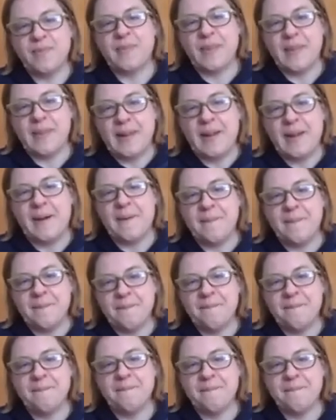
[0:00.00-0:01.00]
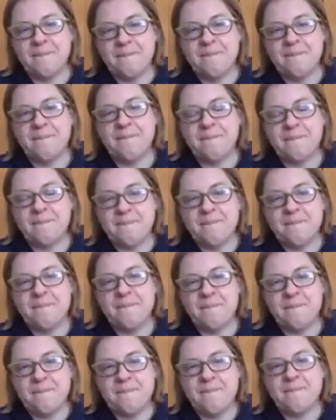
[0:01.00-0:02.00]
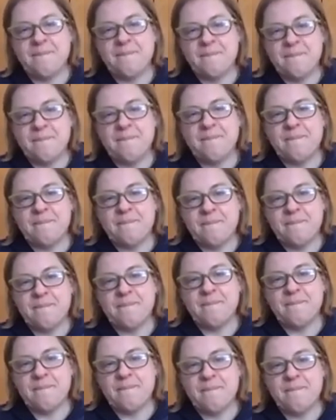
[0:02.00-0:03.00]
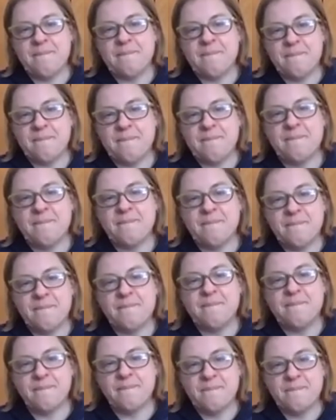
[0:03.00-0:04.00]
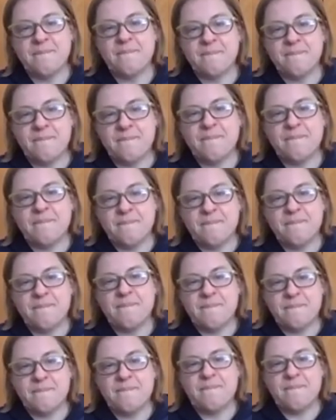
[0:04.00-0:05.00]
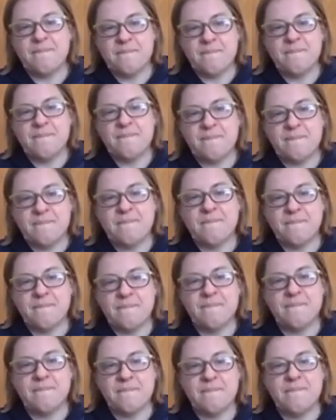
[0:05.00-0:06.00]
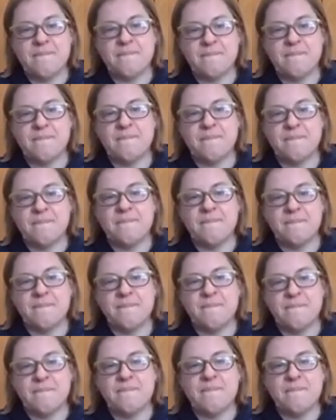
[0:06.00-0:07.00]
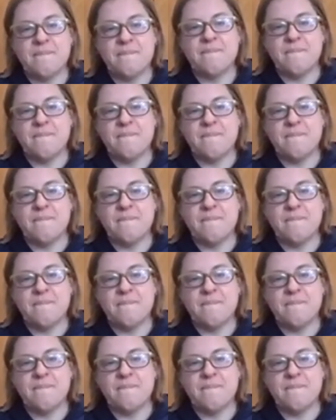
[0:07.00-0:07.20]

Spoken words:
(not speaking)